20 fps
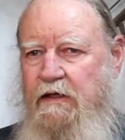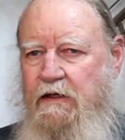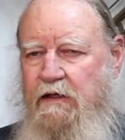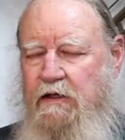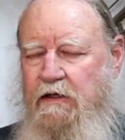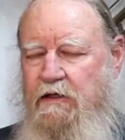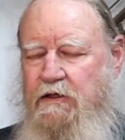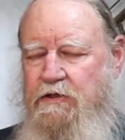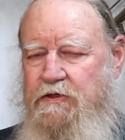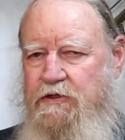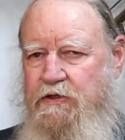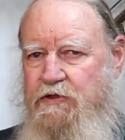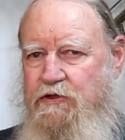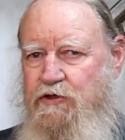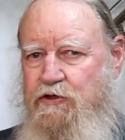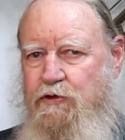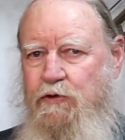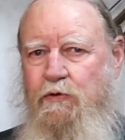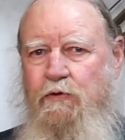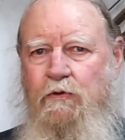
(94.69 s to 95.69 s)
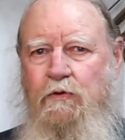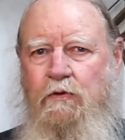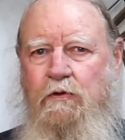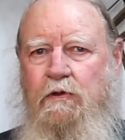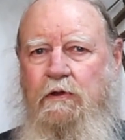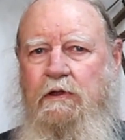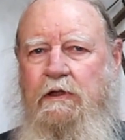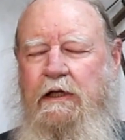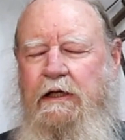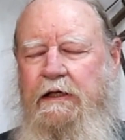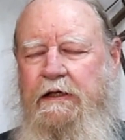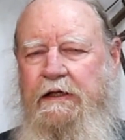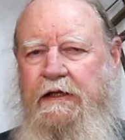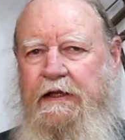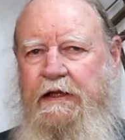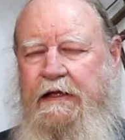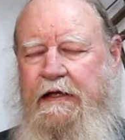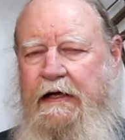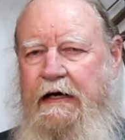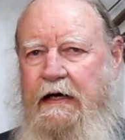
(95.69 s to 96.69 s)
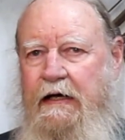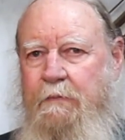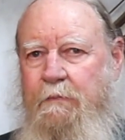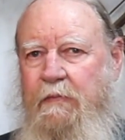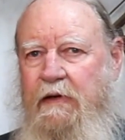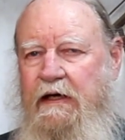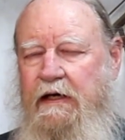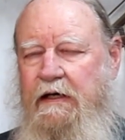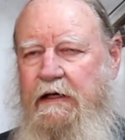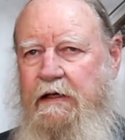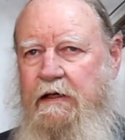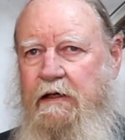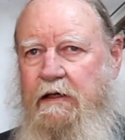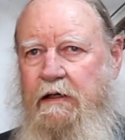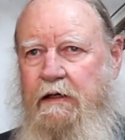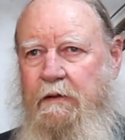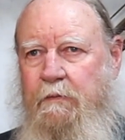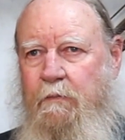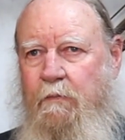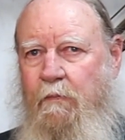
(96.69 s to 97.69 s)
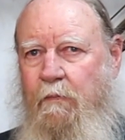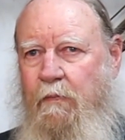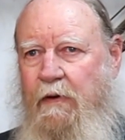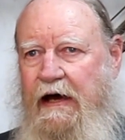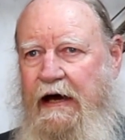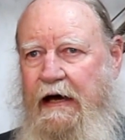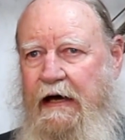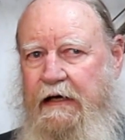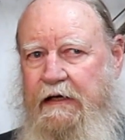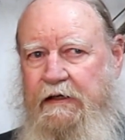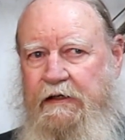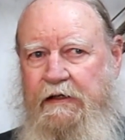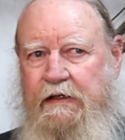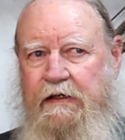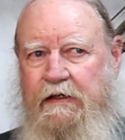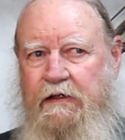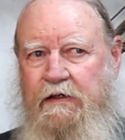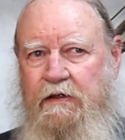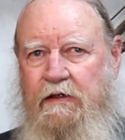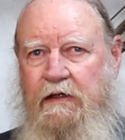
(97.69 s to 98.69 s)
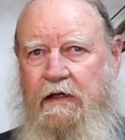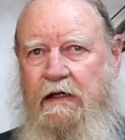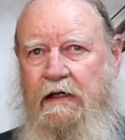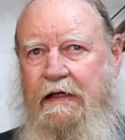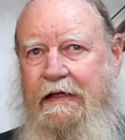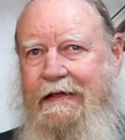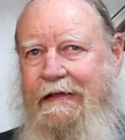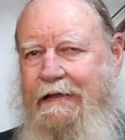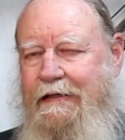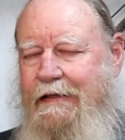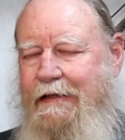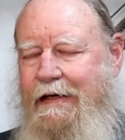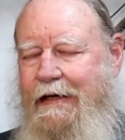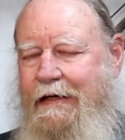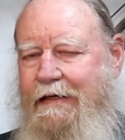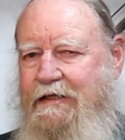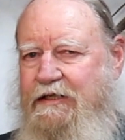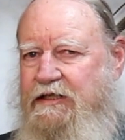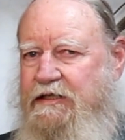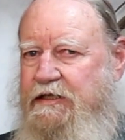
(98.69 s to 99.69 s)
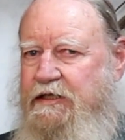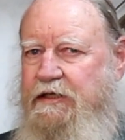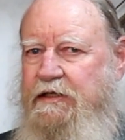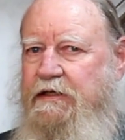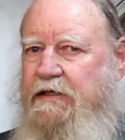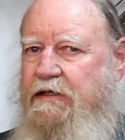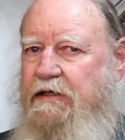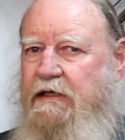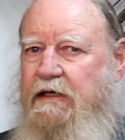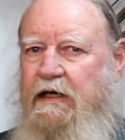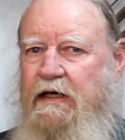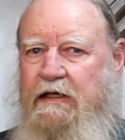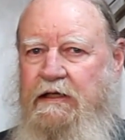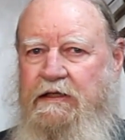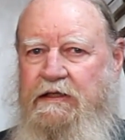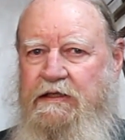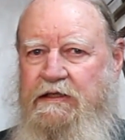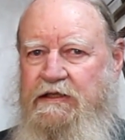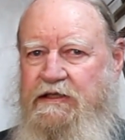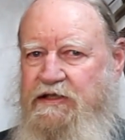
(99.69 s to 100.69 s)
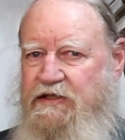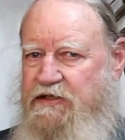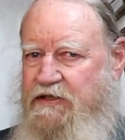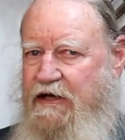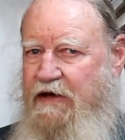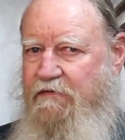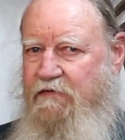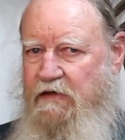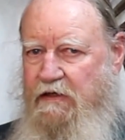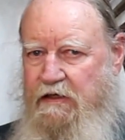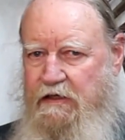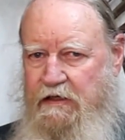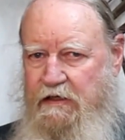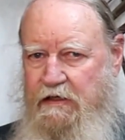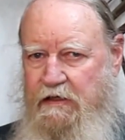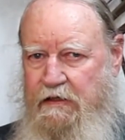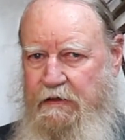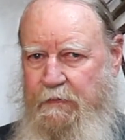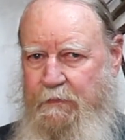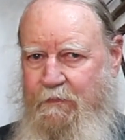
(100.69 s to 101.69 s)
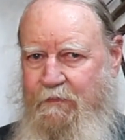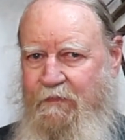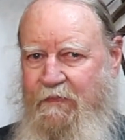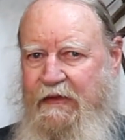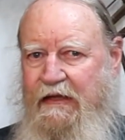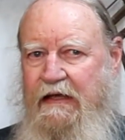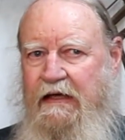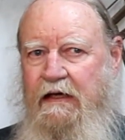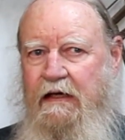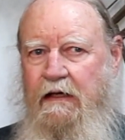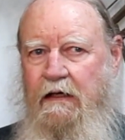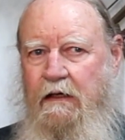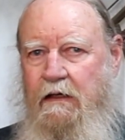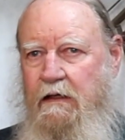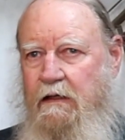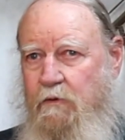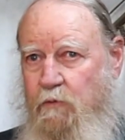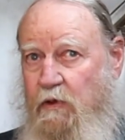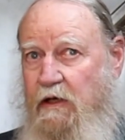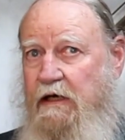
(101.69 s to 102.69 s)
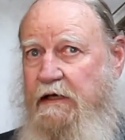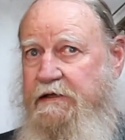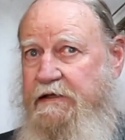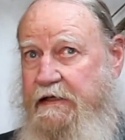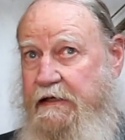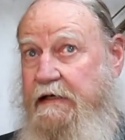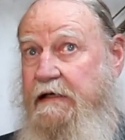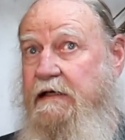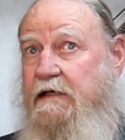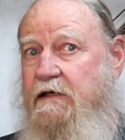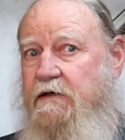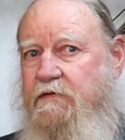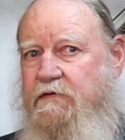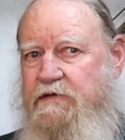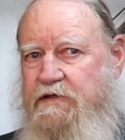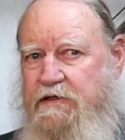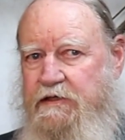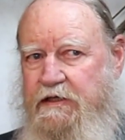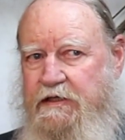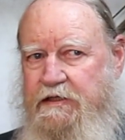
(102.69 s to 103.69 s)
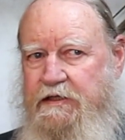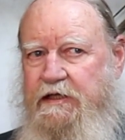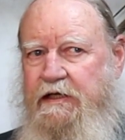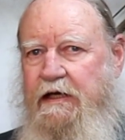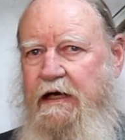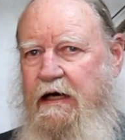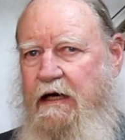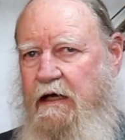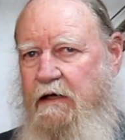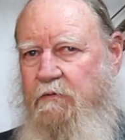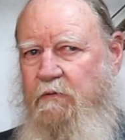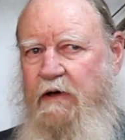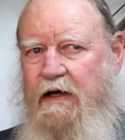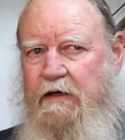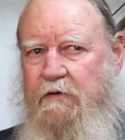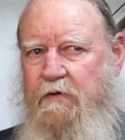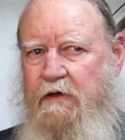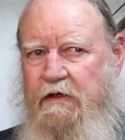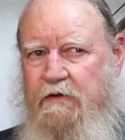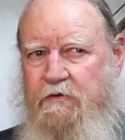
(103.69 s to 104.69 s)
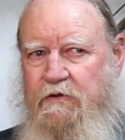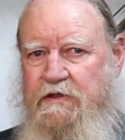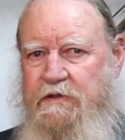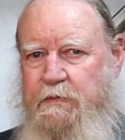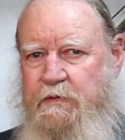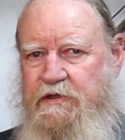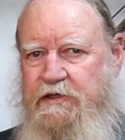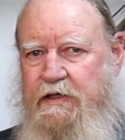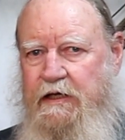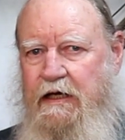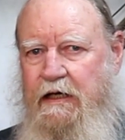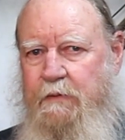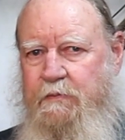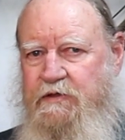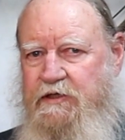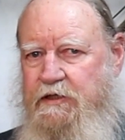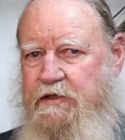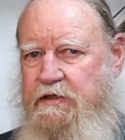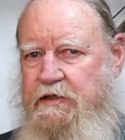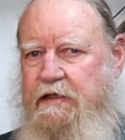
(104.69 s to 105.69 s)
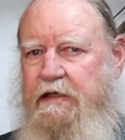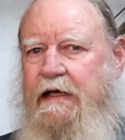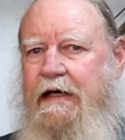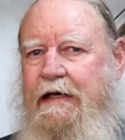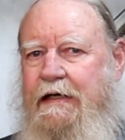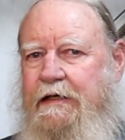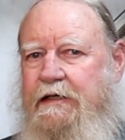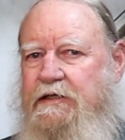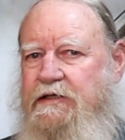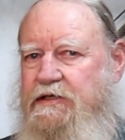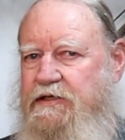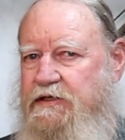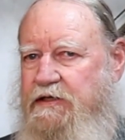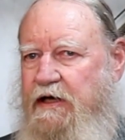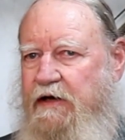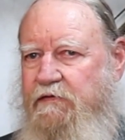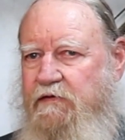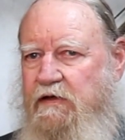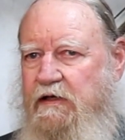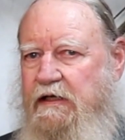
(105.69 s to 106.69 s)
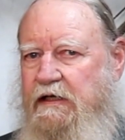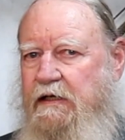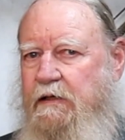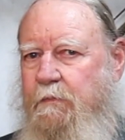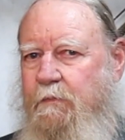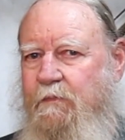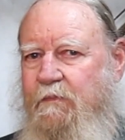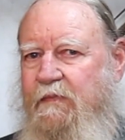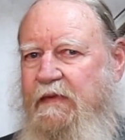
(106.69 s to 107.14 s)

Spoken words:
is a tool that I made back in 1970. Well, at the end of 69, right around Christmas time, 69 and 70,